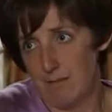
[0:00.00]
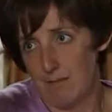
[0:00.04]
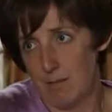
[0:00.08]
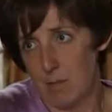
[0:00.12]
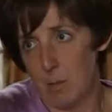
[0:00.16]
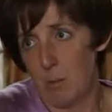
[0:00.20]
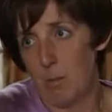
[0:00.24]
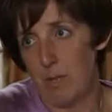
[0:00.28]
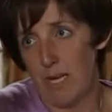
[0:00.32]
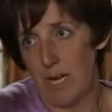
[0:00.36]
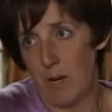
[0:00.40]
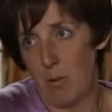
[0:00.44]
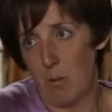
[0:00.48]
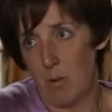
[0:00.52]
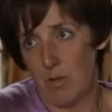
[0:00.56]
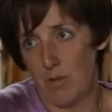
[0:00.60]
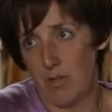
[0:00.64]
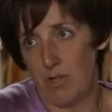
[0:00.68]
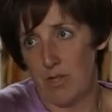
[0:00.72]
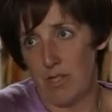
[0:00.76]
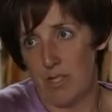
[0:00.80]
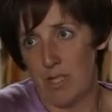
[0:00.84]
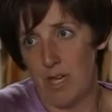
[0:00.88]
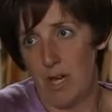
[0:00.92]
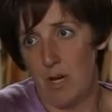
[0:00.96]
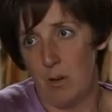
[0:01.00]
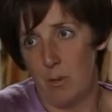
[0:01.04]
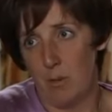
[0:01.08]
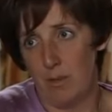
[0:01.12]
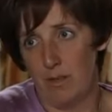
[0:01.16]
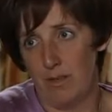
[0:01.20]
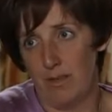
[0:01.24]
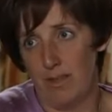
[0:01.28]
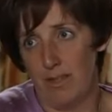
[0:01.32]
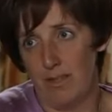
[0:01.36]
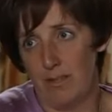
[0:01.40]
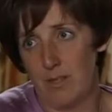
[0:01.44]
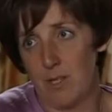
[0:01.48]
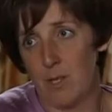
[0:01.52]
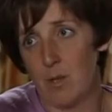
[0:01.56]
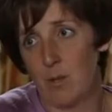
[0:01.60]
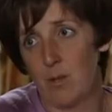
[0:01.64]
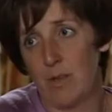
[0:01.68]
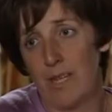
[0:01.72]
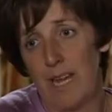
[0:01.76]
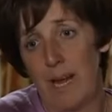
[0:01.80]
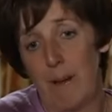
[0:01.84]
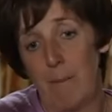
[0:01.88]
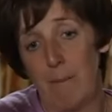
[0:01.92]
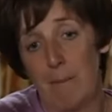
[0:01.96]
Somebody I once knew, and
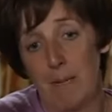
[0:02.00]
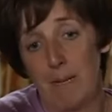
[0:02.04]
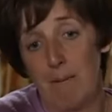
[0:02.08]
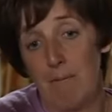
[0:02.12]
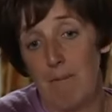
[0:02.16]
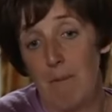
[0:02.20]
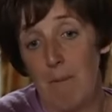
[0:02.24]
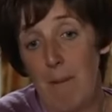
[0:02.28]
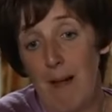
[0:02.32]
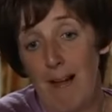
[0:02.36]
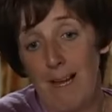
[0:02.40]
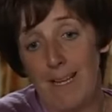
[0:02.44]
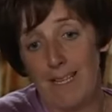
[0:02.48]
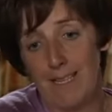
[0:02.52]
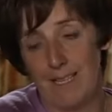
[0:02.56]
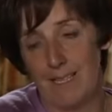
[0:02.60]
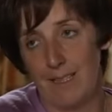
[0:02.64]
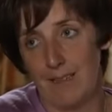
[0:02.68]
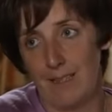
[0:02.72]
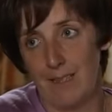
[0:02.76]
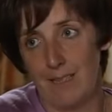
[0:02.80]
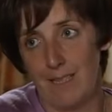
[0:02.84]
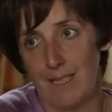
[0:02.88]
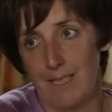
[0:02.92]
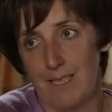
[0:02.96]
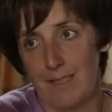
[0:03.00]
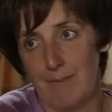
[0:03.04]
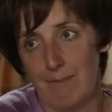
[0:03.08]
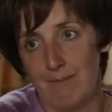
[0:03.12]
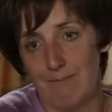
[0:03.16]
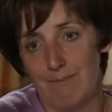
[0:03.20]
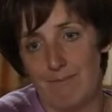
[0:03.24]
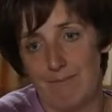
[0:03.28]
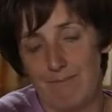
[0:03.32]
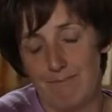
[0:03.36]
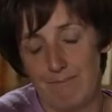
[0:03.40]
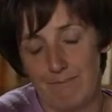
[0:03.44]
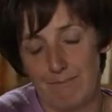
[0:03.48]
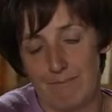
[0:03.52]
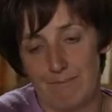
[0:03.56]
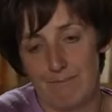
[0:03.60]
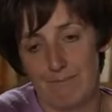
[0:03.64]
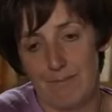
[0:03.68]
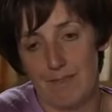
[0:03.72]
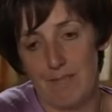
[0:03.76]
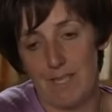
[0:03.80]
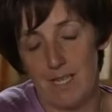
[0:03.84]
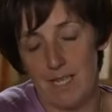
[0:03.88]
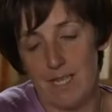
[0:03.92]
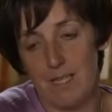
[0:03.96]
suddenly I'm being reminded that
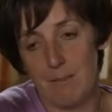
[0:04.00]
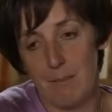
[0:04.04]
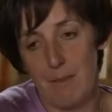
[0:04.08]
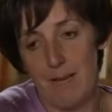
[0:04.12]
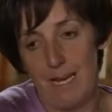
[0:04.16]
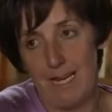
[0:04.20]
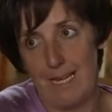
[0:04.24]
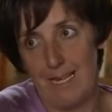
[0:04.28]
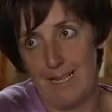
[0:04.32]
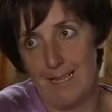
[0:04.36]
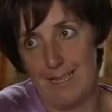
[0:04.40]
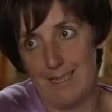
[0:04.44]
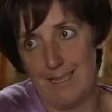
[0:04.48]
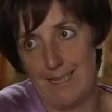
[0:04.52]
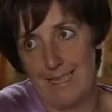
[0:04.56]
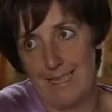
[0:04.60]
he's me.